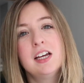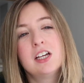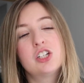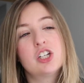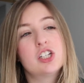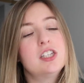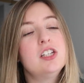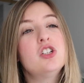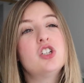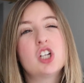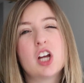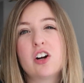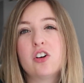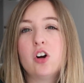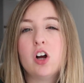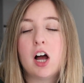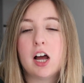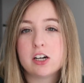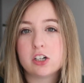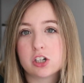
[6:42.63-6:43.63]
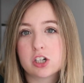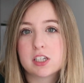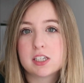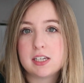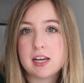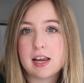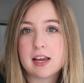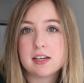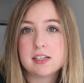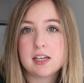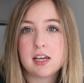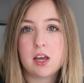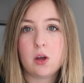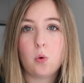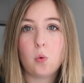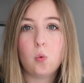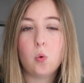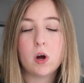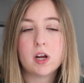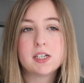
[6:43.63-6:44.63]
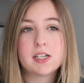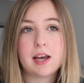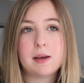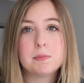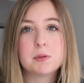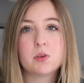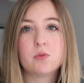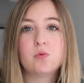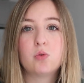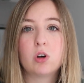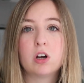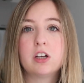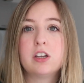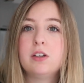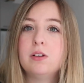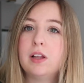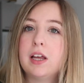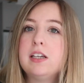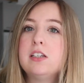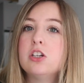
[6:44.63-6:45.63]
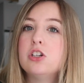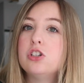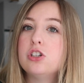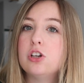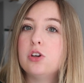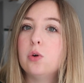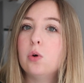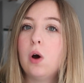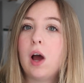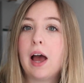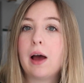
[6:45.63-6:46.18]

just in general understanding what types of work you like to do